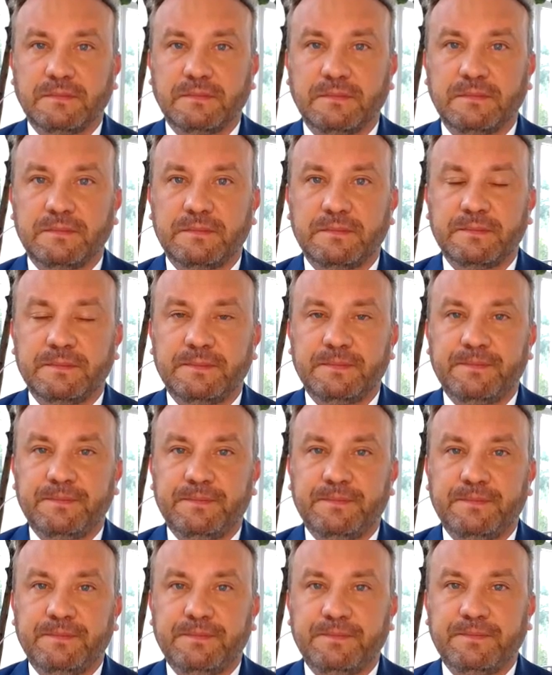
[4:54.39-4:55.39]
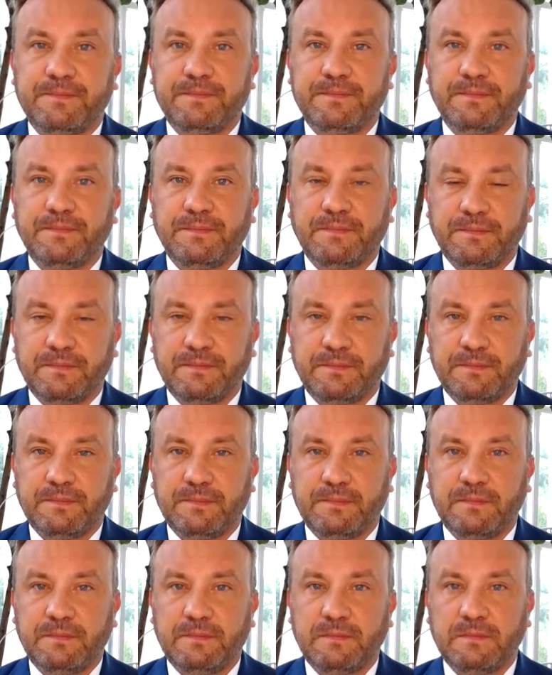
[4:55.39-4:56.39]

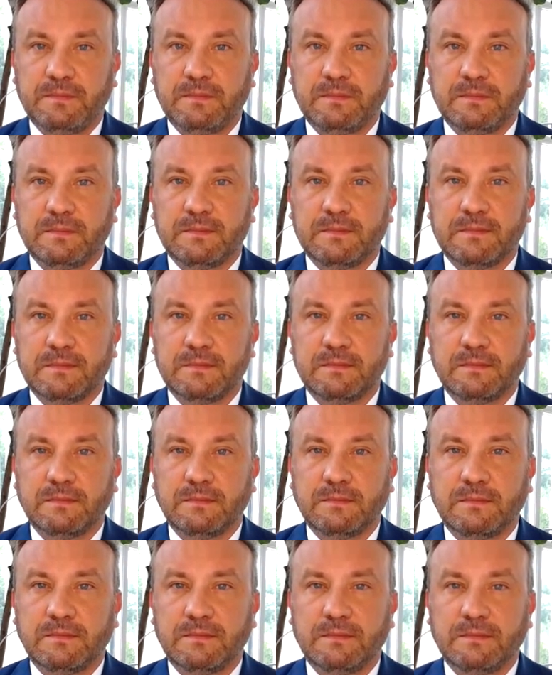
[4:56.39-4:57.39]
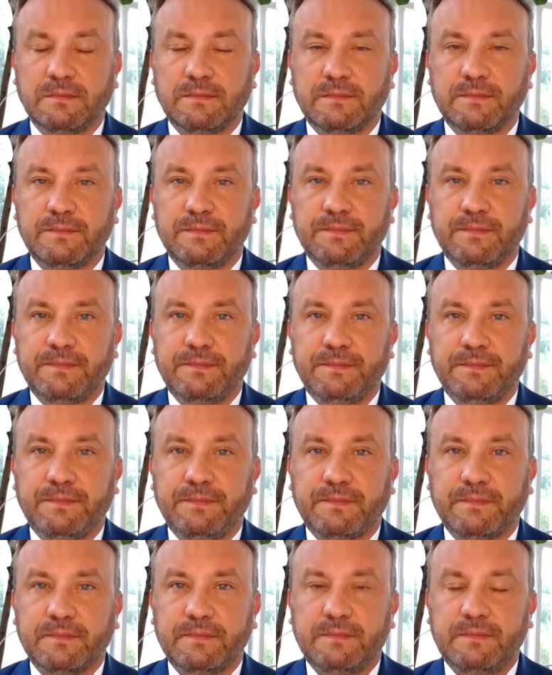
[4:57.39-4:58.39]

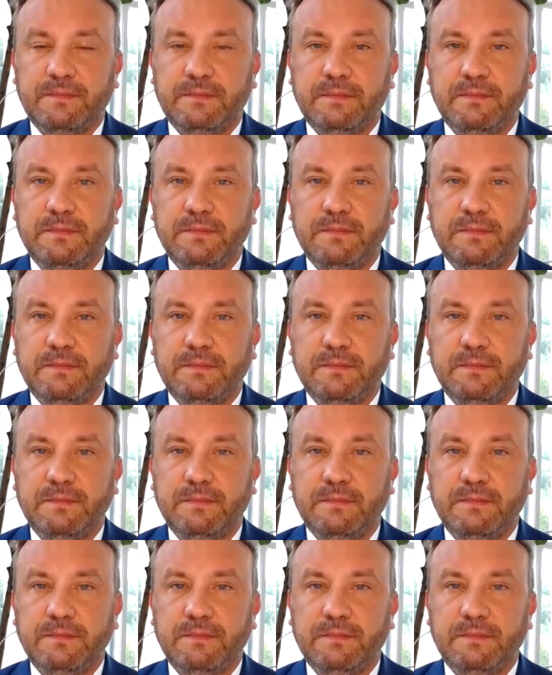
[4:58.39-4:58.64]
(not speaking)